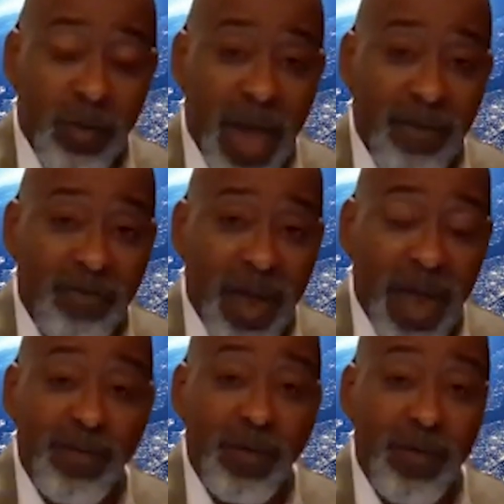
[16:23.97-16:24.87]
we have to
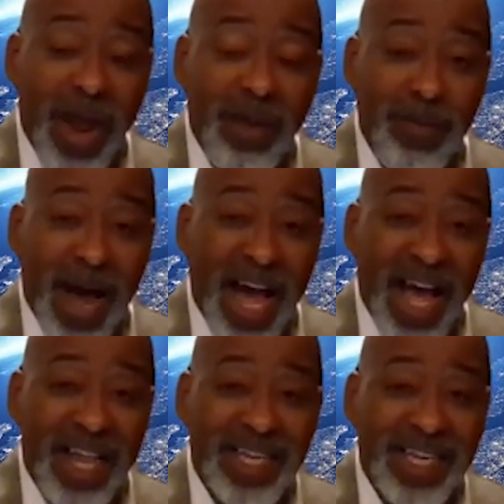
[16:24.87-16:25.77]
have the right
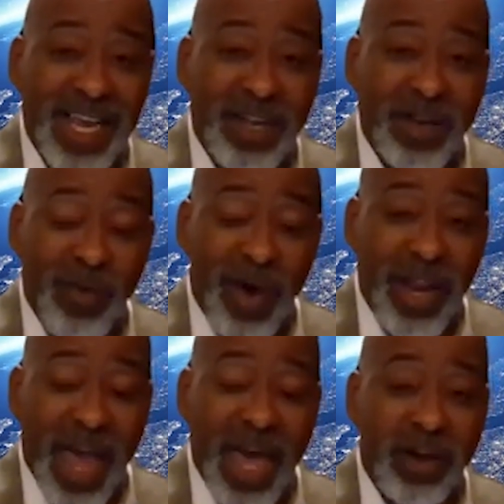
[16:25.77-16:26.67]
mindset,
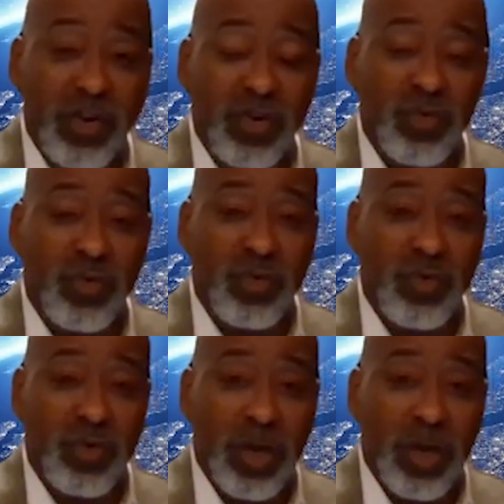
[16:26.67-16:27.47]
right attitude,